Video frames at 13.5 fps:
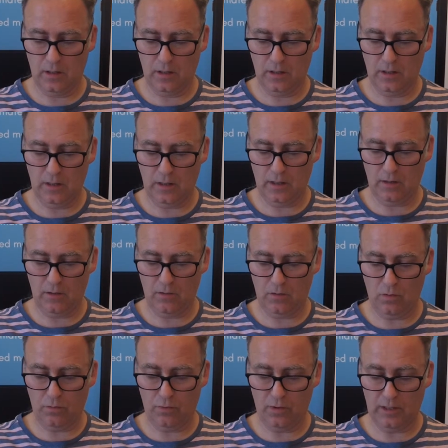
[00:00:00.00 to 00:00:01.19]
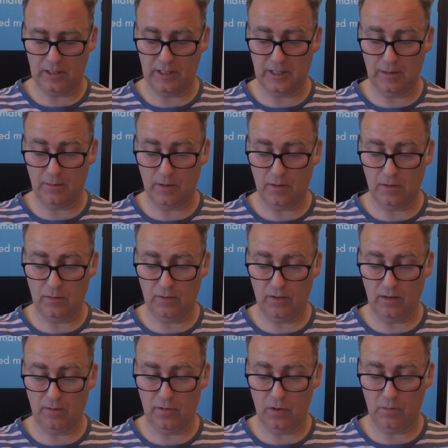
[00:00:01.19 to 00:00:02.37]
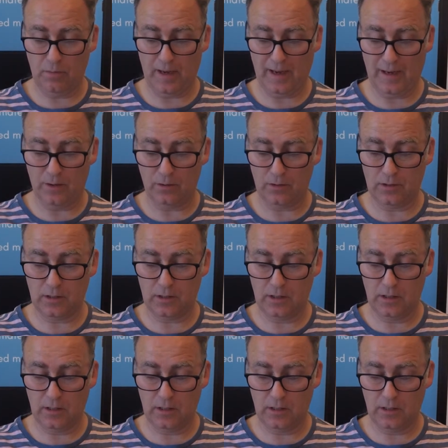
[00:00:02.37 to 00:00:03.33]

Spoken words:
Yeah, they're all pretty similar, within a few pounds.